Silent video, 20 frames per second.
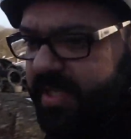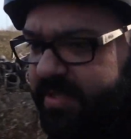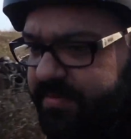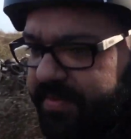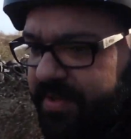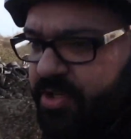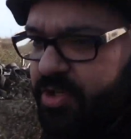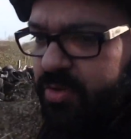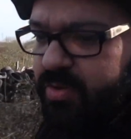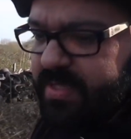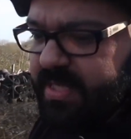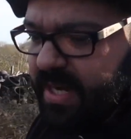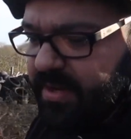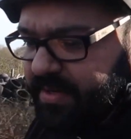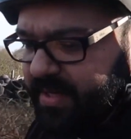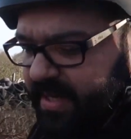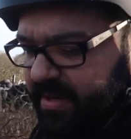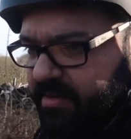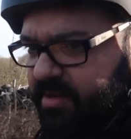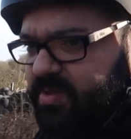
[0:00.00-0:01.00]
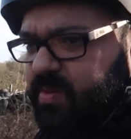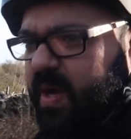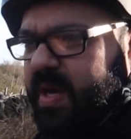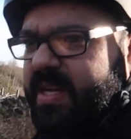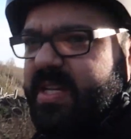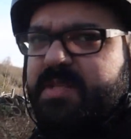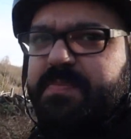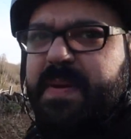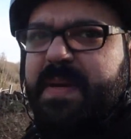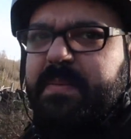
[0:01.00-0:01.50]
these videos down here as well,
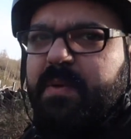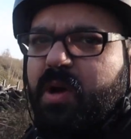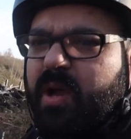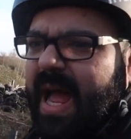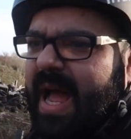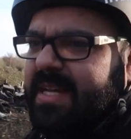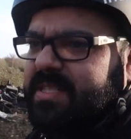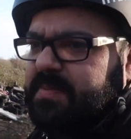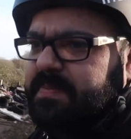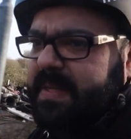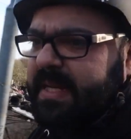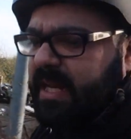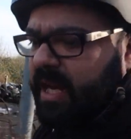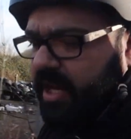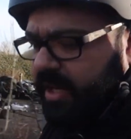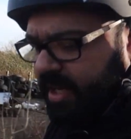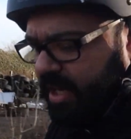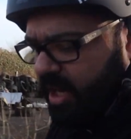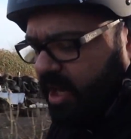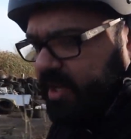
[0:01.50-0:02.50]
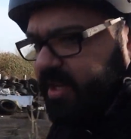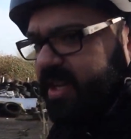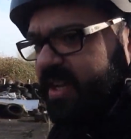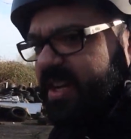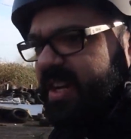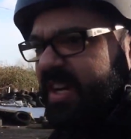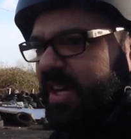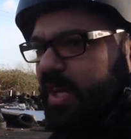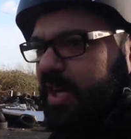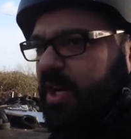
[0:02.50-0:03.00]
because people ask me, they're like,
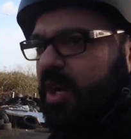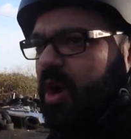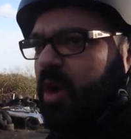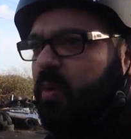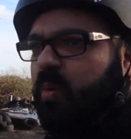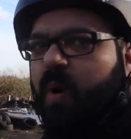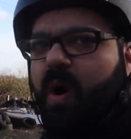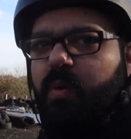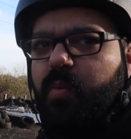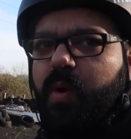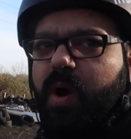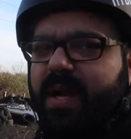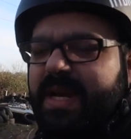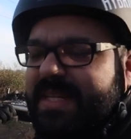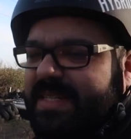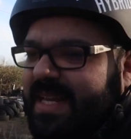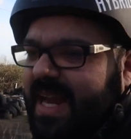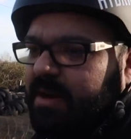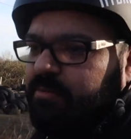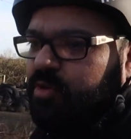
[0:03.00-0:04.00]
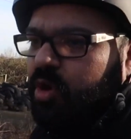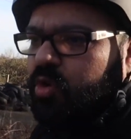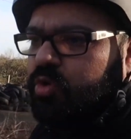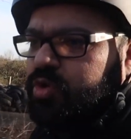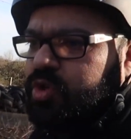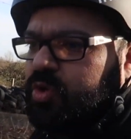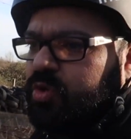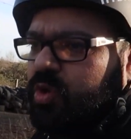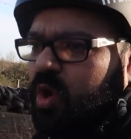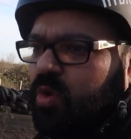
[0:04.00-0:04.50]
you know, what is that road
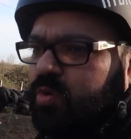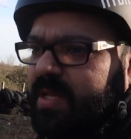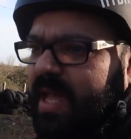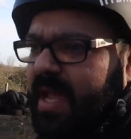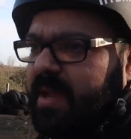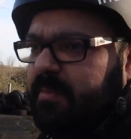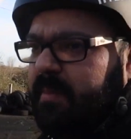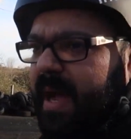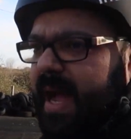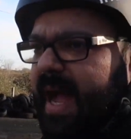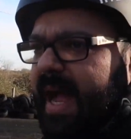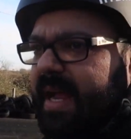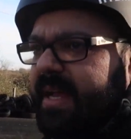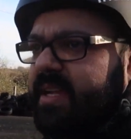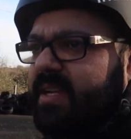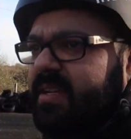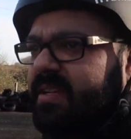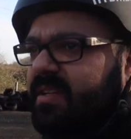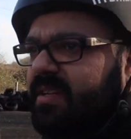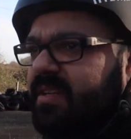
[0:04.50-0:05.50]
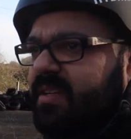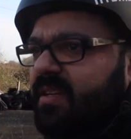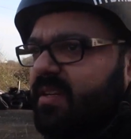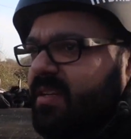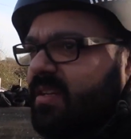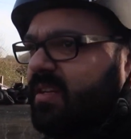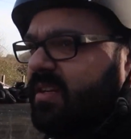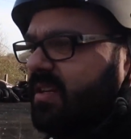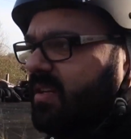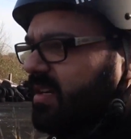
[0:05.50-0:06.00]
you go down, Mark?
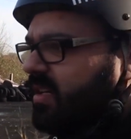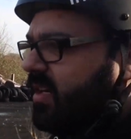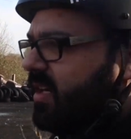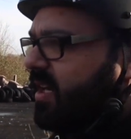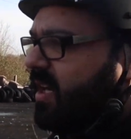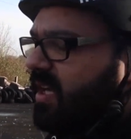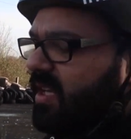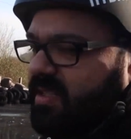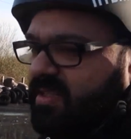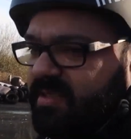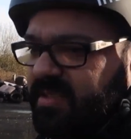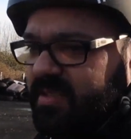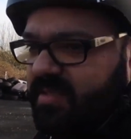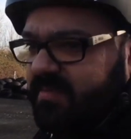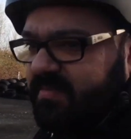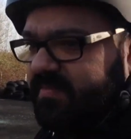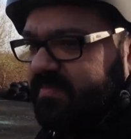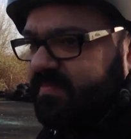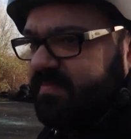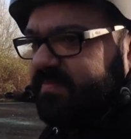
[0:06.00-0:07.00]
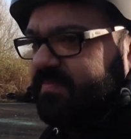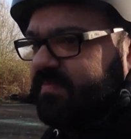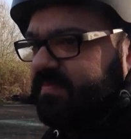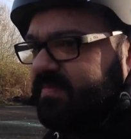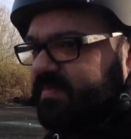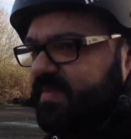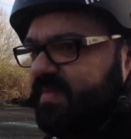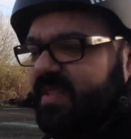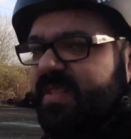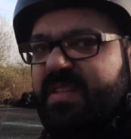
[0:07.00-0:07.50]
And
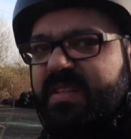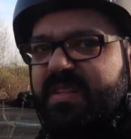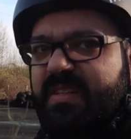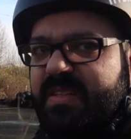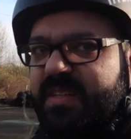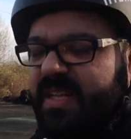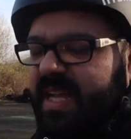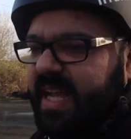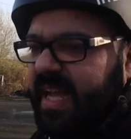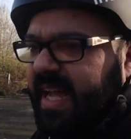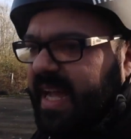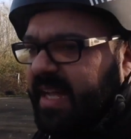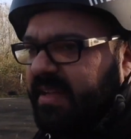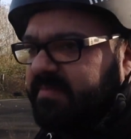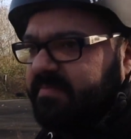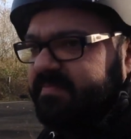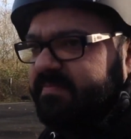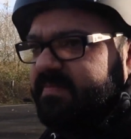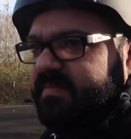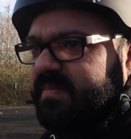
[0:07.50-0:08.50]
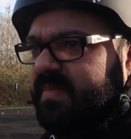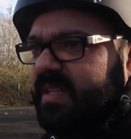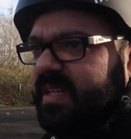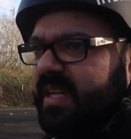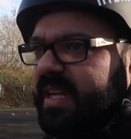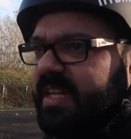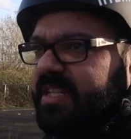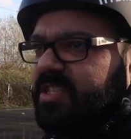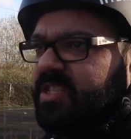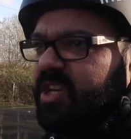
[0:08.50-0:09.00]
yeah,
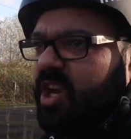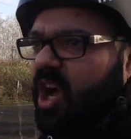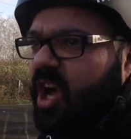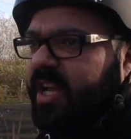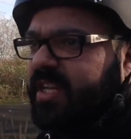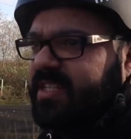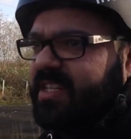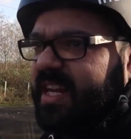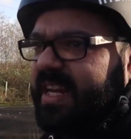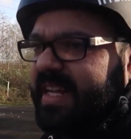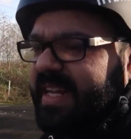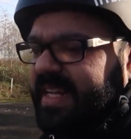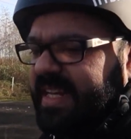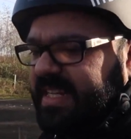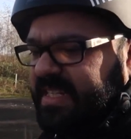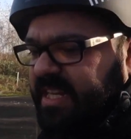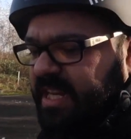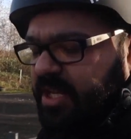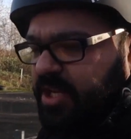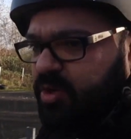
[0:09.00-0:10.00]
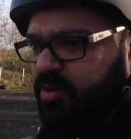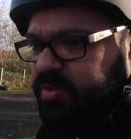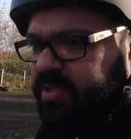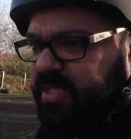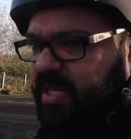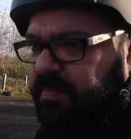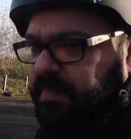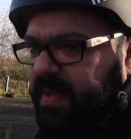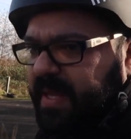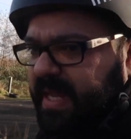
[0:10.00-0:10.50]
It's not as clean as it used
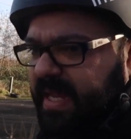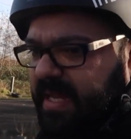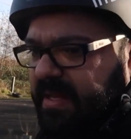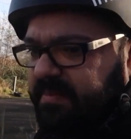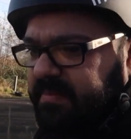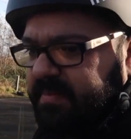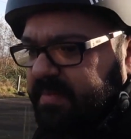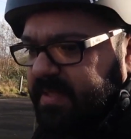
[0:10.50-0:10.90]
to be.